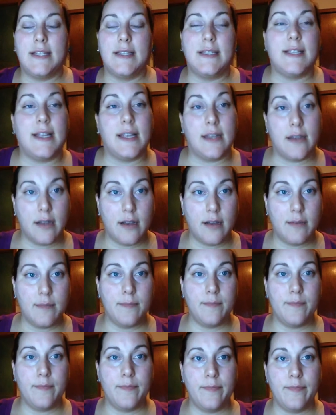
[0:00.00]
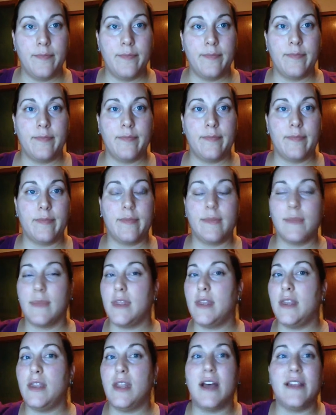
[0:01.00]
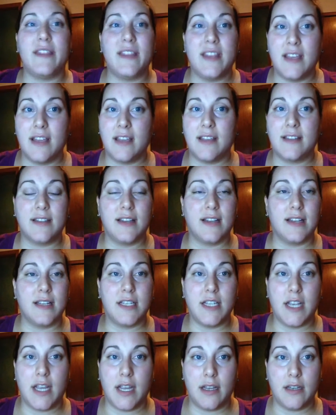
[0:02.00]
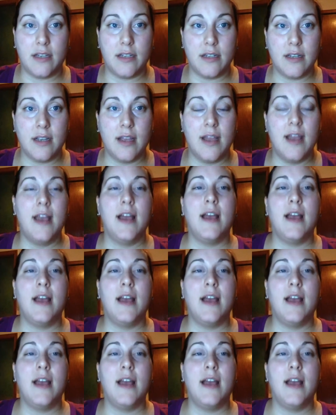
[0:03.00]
to stand up. Nothing is going to change